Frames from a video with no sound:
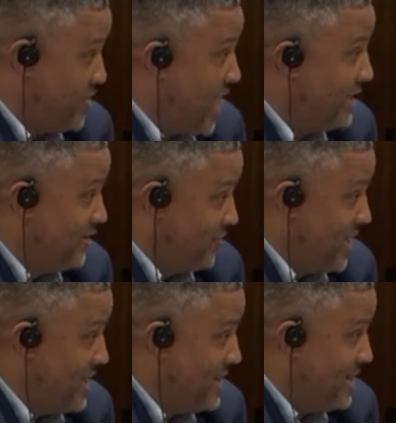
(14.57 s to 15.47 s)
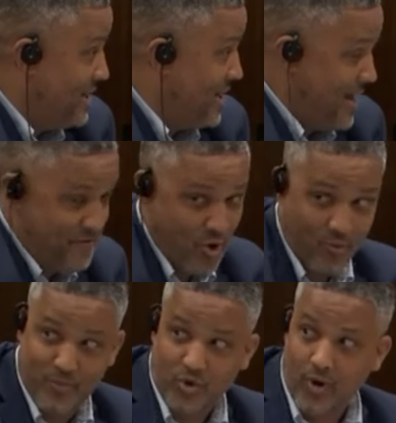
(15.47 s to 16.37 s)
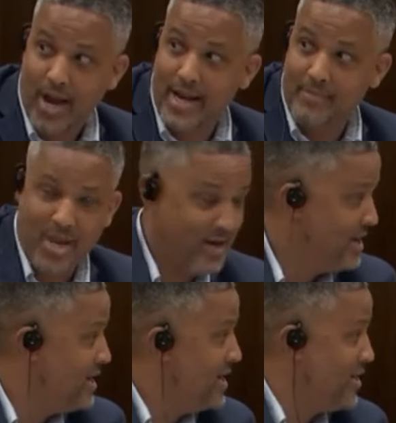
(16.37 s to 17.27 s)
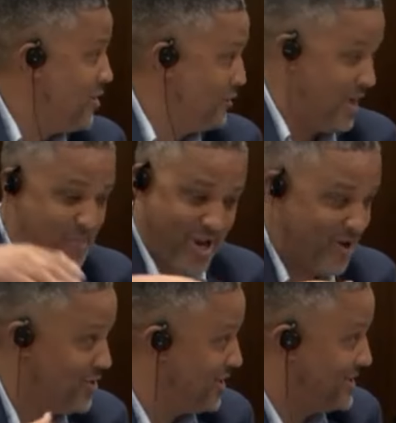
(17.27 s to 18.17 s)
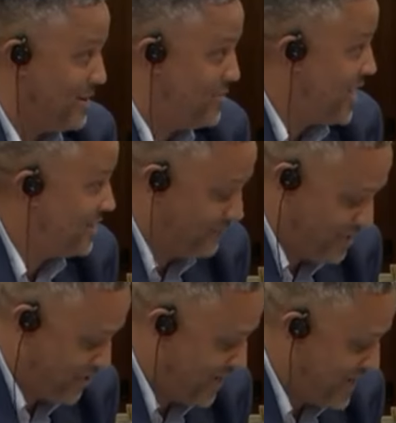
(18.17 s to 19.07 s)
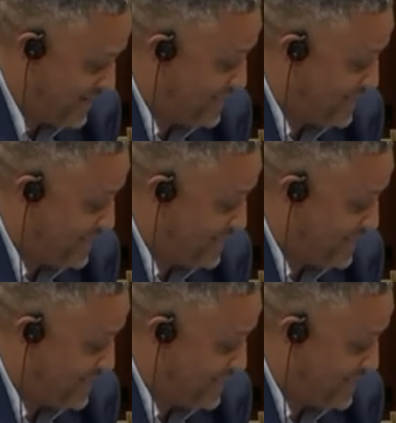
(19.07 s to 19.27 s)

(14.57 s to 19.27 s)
objectively, I have no grind. I'm not, you know, I'm here just objectively looking